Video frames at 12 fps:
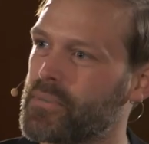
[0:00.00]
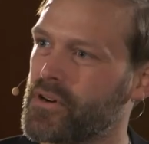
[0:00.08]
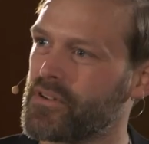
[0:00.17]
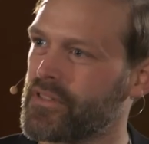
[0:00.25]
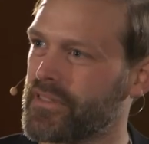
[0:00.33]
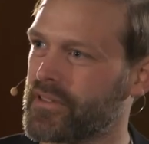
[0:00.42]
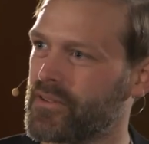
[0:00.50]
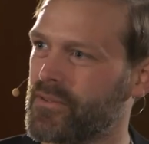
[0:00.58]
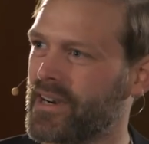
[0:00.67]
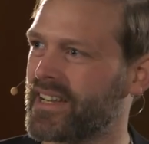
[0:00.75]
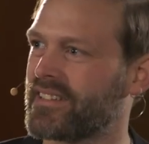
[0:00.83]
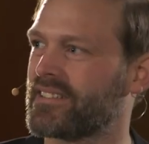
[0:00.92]
both
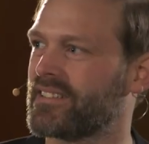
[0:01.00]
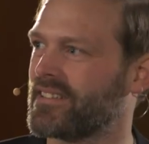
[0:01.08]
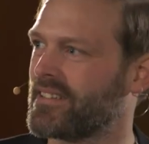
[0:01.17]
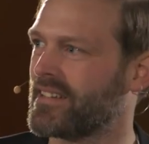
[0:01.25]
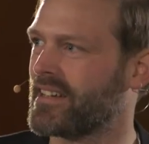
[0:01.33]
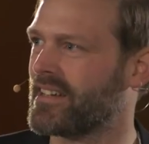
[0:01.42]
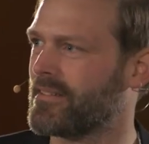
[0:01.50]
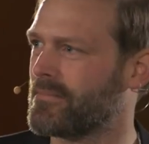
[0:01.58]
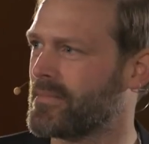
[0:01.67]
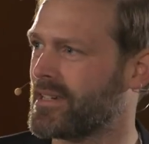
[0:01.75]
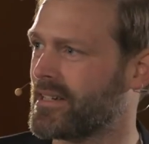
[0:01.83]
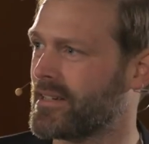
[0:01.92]
quite
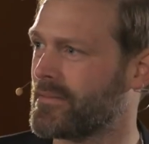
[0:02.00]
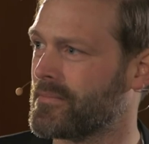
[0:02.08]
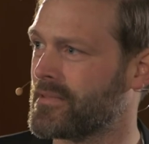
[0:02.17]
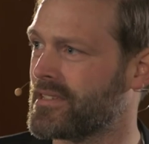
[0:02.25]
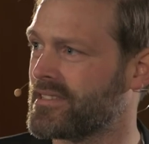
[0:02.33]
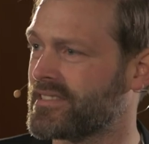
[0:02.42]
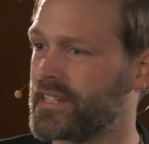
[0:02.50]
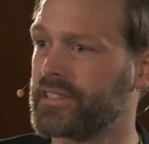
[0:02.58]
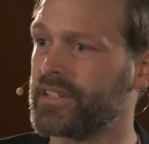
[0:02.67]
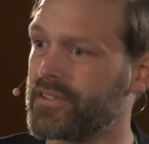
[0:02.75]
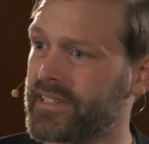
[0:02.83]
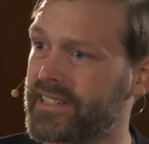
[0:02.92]

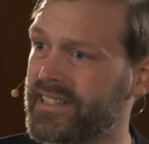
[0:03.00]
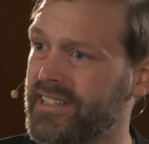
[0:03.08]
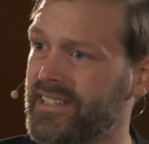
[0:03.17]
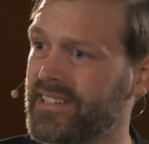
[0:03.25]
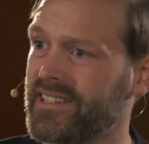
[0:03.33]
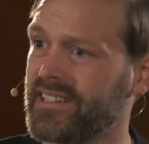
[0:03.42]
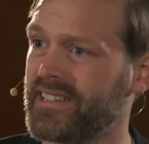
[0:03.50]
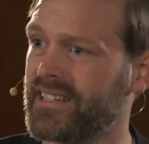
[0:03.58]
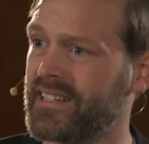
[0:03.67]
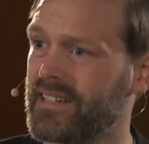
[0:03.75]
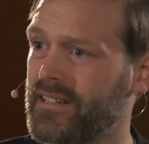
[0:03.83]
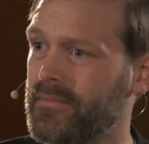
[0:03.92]
satirical
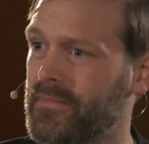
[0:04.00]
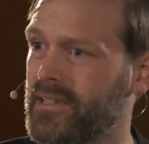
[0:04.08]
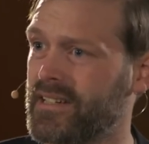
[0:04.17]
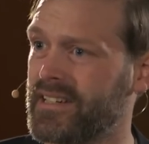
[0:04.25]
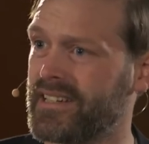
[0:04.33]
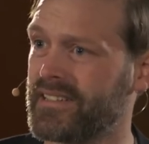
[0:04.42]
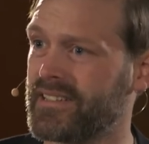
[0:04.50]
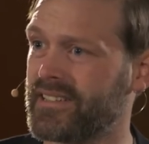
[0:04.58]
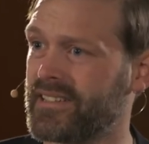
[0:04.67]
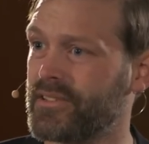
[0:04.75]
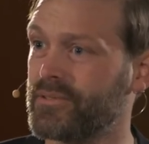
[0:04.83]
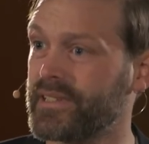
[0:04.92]

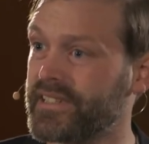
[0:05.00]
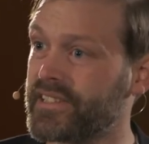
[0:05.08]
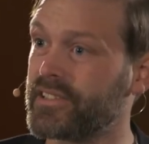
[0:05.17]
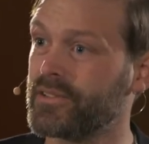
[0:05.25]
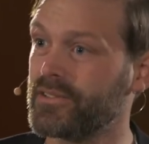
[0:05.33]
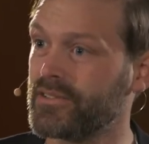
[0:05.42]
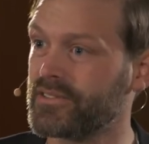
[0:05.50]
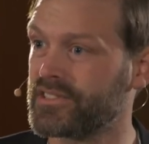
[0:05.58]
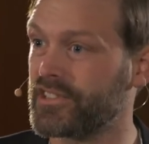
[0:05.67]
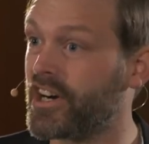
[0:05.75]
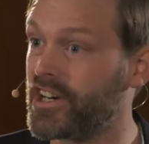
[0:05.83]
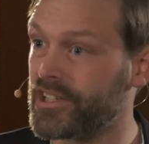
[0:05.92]
and
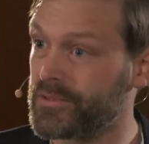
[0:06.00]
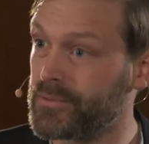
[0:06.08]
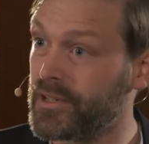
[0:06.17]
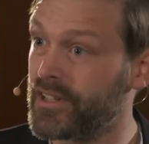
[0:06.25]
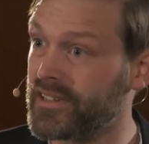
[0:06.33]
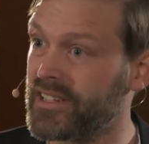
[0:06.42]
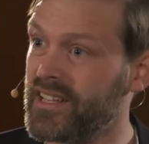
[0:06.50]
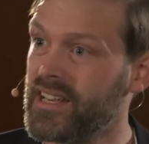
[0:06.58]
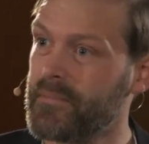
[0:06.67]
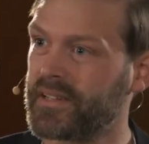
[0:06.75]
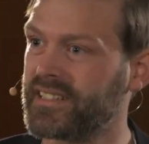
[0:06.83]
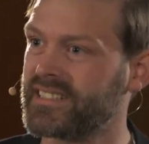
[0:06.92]
ridicules the art world,
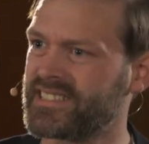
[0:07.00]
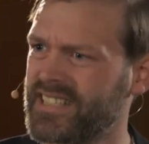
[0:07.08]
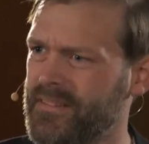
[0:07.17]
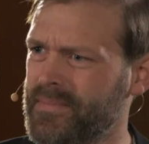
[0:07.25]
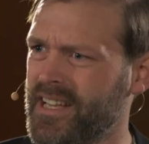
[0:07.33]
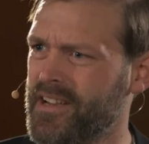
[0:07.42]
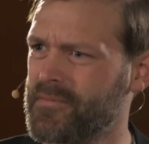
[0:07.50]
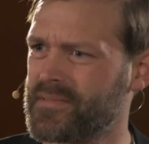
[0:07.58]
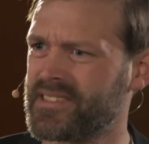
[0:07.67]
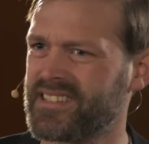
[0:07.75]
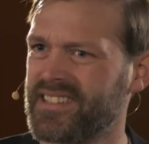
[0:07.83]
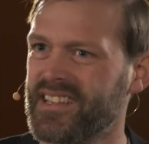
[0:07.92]
but in the same time,
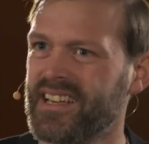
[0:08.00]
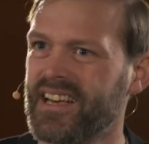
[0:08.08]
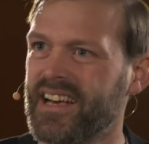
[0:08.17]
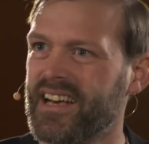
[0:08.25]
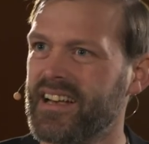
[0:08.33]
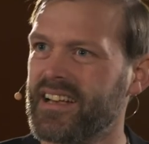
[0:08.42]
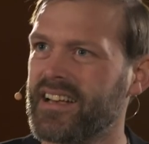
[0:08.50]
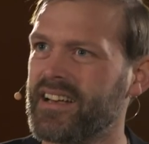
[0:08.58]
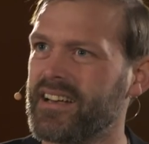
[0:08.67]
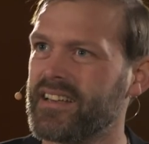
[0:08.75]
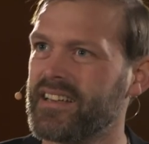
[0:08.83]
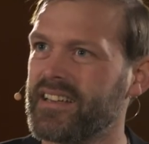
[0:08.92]

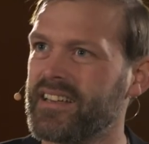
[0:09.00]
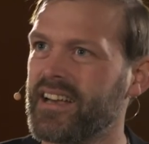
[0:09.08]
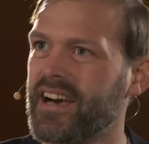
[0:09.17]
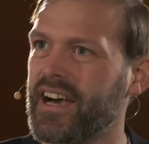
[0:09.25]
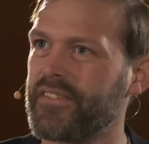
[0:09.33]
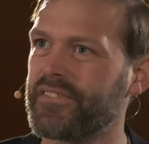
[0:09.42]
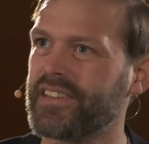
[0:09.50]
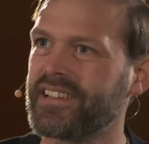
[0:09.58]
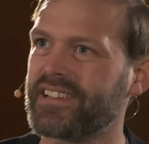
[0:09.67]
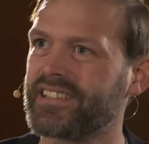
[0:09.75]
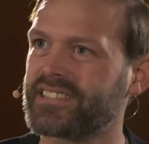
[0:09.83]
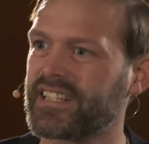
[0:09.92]
I
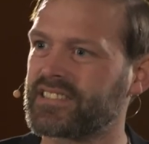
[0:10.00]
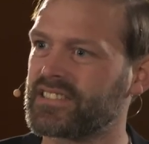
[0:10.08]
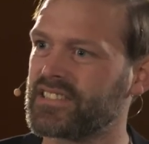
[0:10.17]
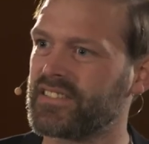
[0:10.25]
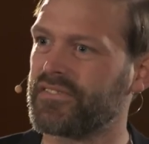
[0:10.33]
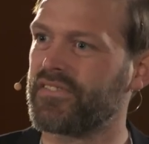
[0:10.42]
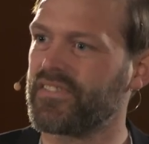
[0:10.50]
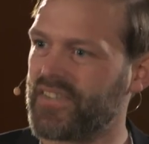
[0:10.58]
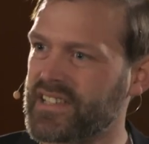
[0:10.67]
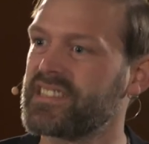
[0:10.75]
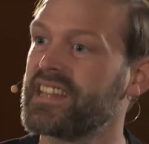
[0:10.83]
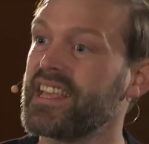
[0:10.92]
feel such a
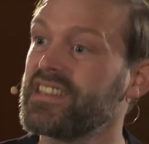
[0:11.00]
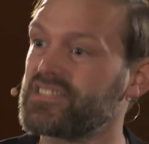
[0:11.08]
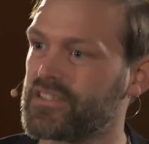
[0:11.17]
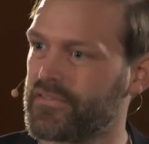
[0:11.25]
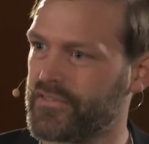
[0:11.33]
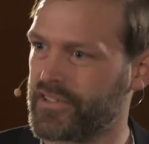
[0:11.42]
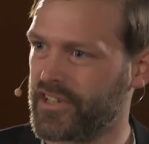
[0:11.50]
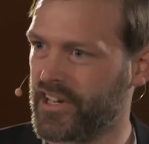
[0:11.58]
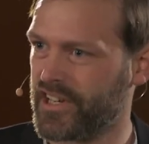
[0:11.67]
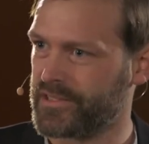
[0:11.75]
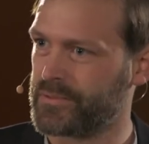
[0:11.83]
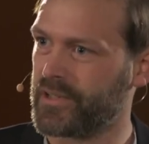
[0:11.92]
fascination for the
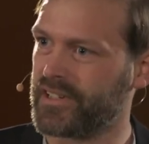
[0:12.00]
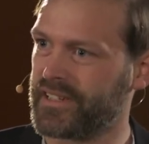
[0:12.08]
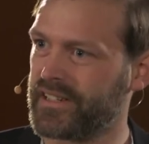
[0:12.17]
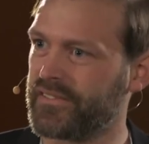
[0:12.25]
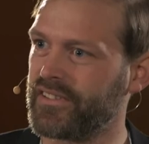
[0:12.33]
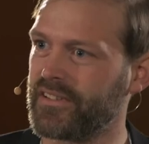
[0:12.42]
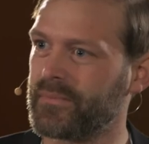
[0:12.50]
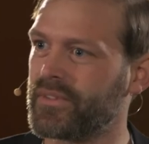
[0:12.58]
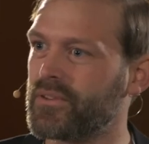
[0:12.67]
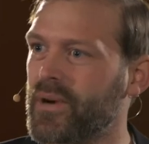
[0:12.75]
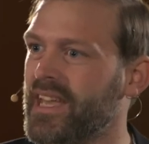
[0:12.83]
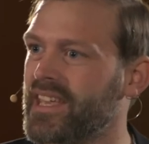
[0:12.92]
art world in the film. The